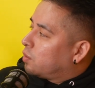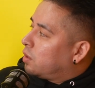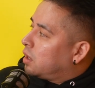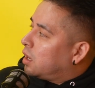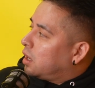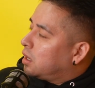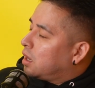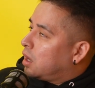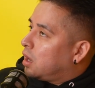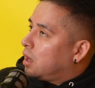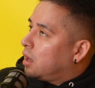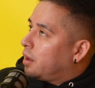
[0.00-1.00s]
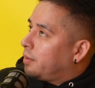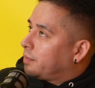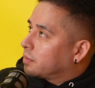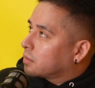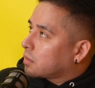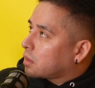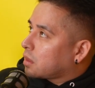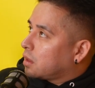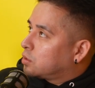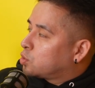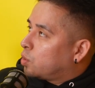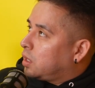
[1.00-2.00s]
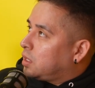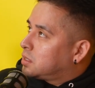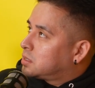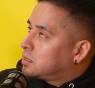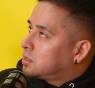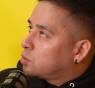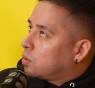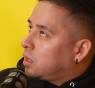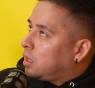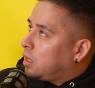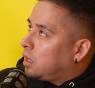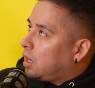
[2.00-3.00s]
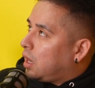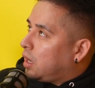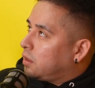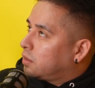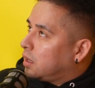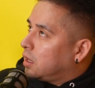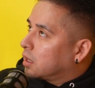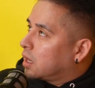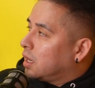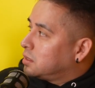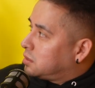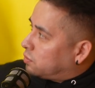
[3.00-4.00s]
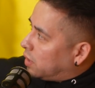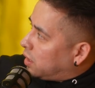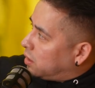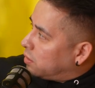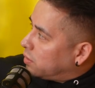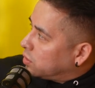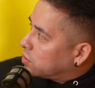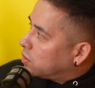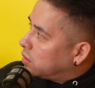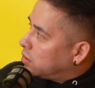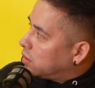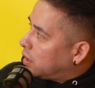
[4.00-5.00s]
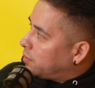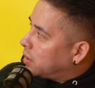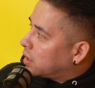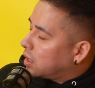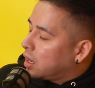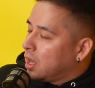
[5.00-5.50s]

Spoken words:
one on 28th and Kedzie, right here around the corner, La Mexicana.